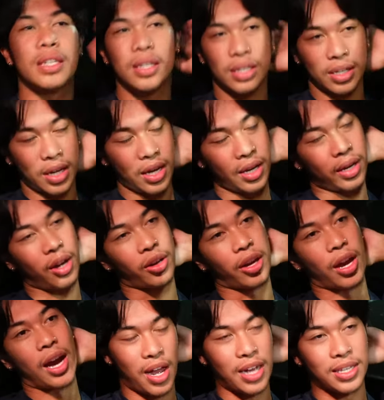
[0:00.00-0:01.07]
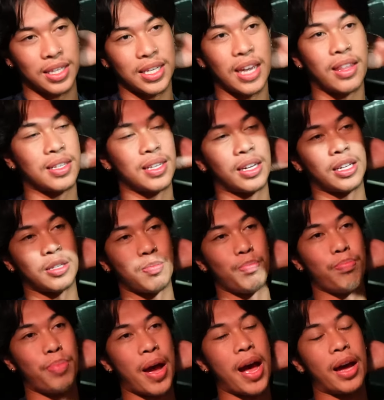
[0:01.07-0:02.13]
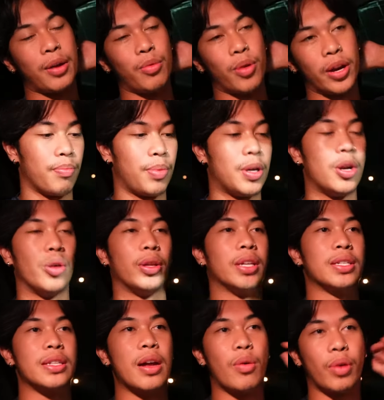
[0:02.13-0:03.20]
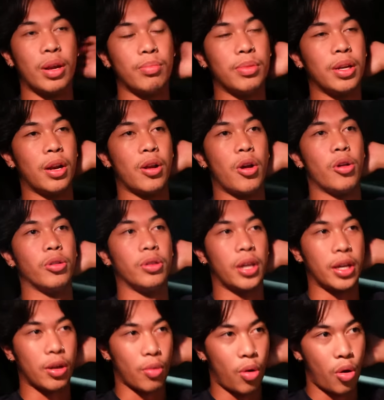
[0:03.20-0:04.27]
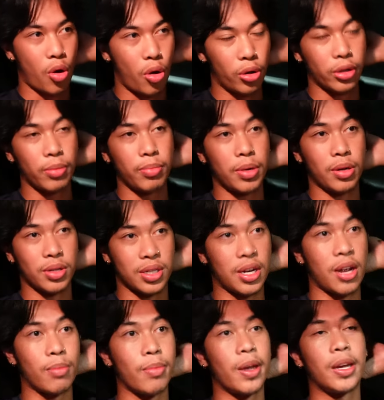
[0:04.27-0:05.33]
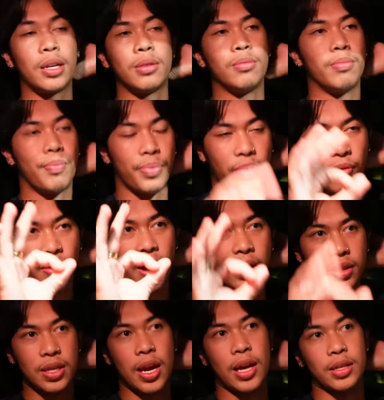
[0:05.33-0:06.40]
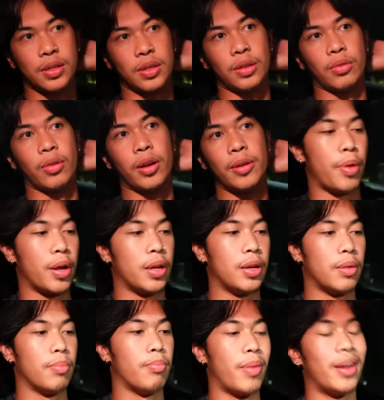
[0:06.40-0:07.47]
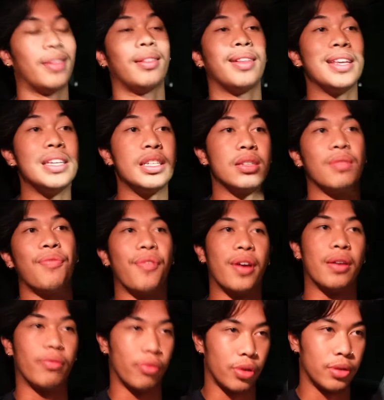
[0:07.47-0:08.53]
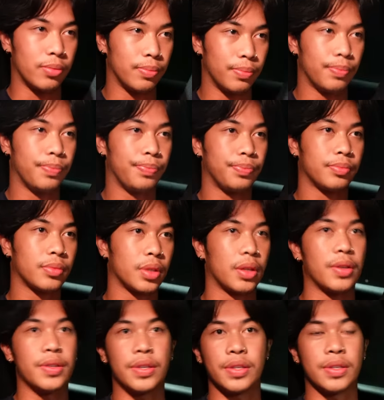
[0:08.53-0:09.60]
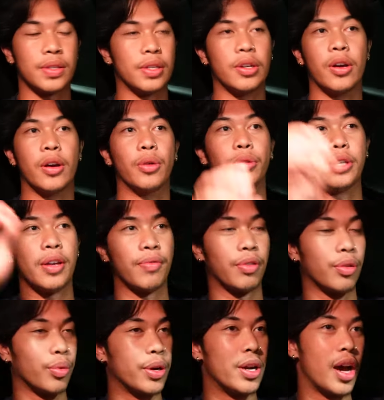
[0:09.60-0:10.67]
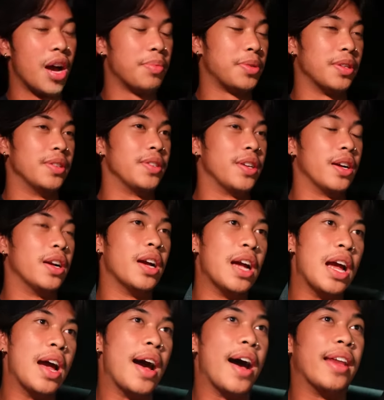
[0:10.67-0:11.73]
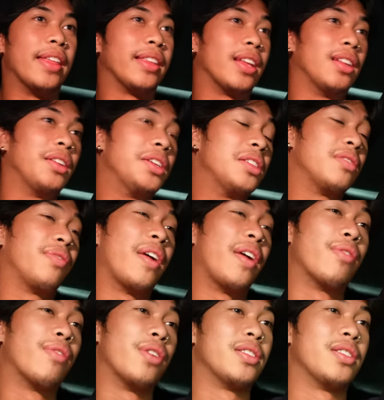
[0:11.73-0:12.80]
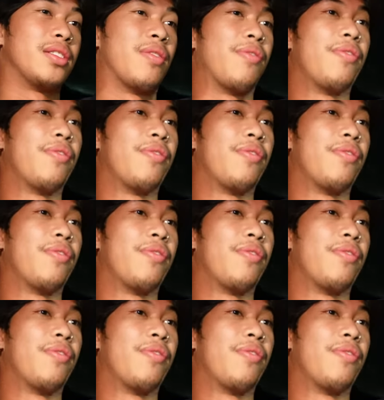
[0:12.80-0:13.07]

okay, I say this like it's bad, right? But no, that's not what I mean at all. Like, all the meals that I made, fantastic, right? But my least favorite because it's, you know, I only have three options here. I think the least favorite is the